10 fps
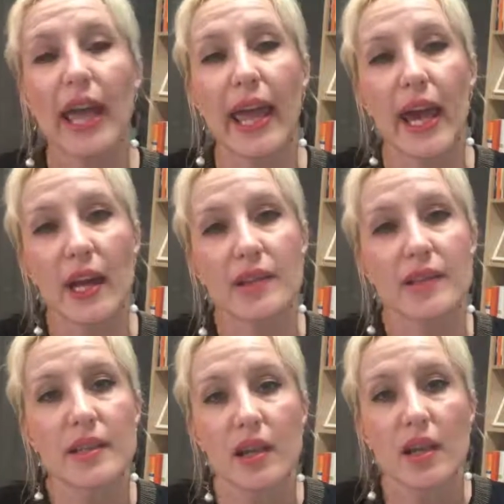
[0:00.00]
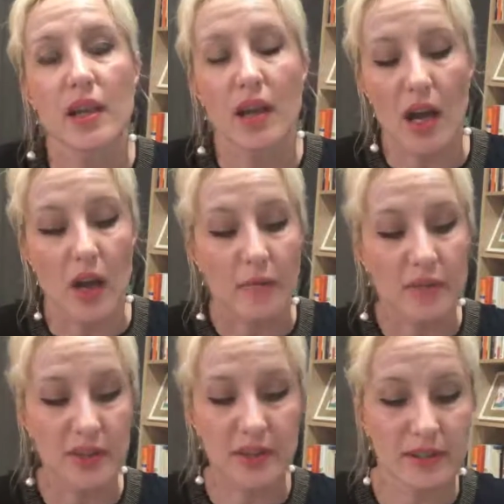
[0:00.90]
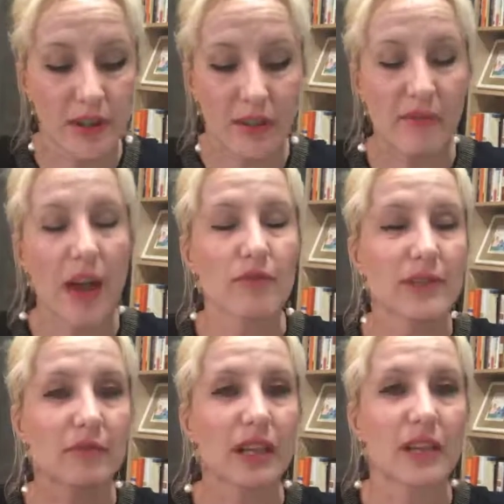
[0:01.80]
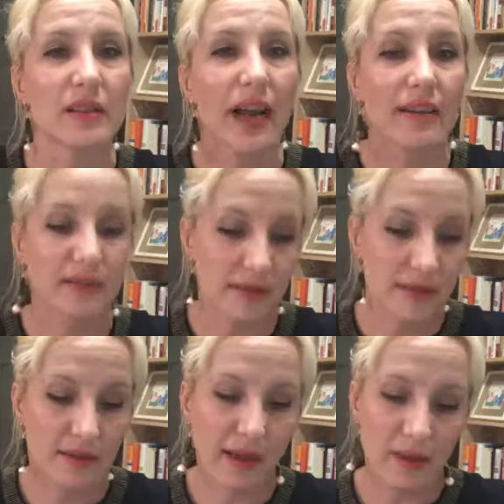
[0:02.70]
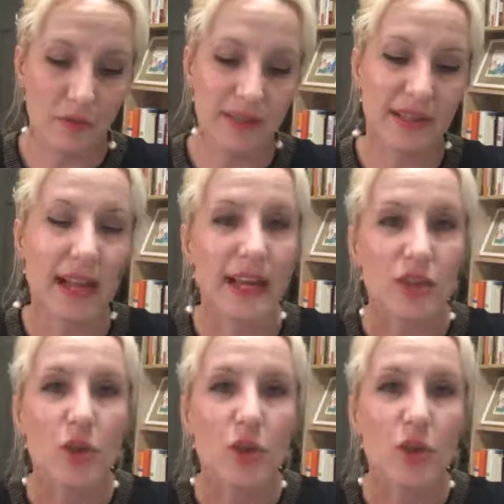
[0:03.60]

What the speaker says: And I found something that kind of resonated.